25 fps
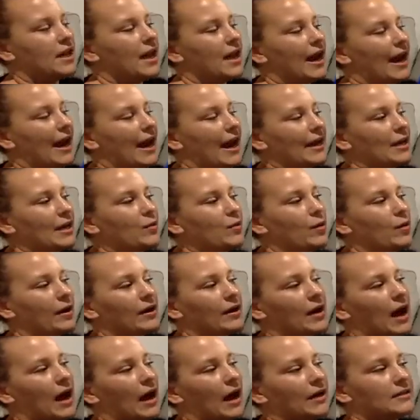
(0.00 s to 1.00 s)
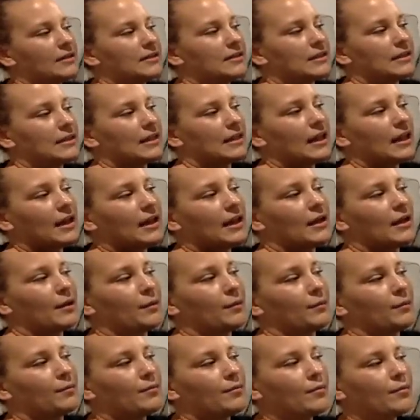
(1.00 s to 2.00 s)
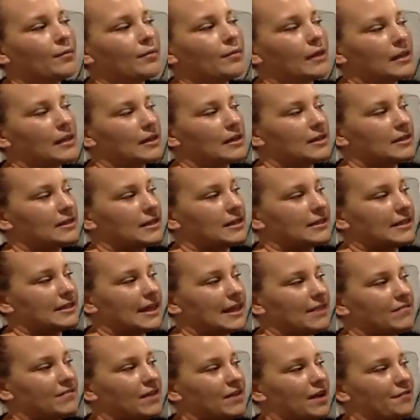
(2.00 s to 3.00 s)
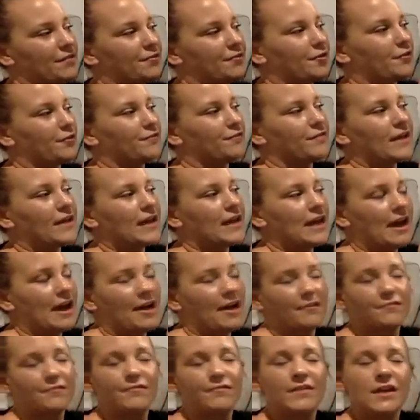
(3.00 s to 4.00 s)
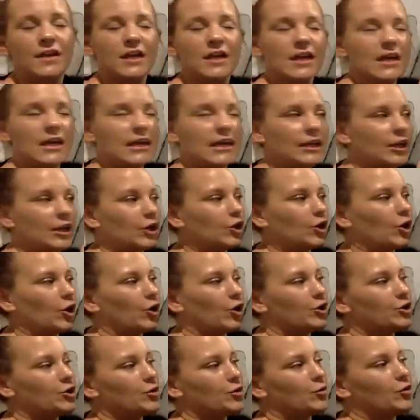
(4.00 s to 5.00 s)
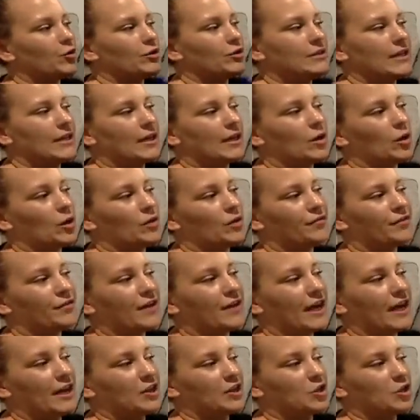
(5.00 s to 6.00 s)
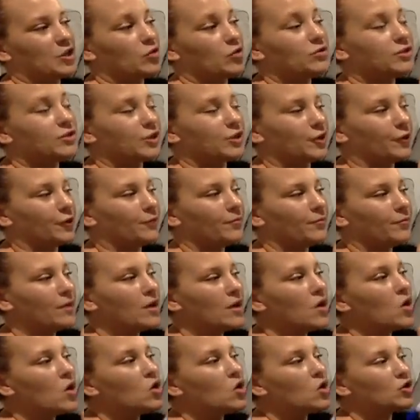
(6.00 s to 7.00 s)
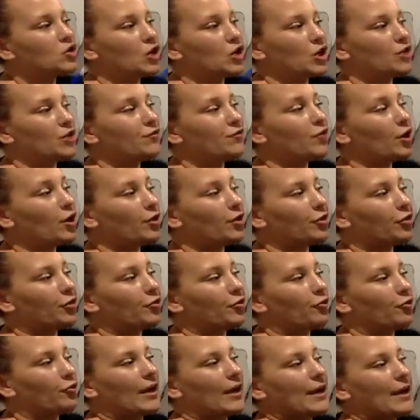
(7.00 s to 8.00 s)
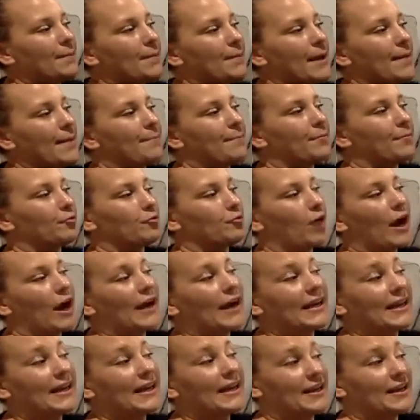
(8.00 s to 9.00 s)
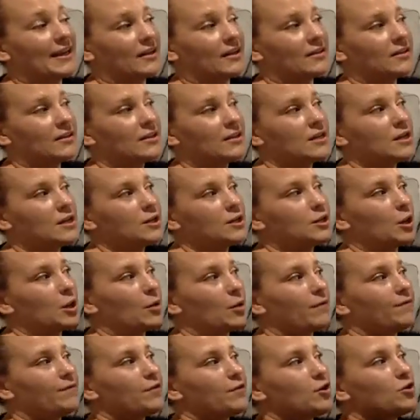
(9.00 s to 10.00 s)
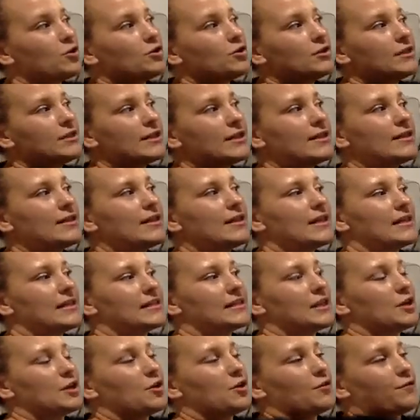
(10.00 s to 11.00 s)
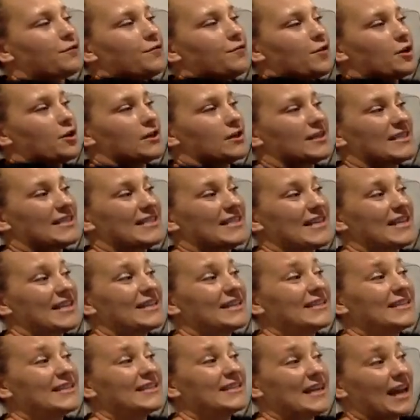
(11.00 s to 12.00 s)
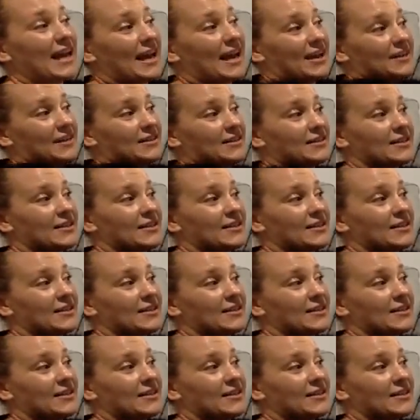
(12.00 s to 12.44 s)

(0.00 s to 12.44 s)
anyone under them that is a DVF or a VF can go towards their qualification also. So you've got 3 people right here. So if you did this in your first 60 days,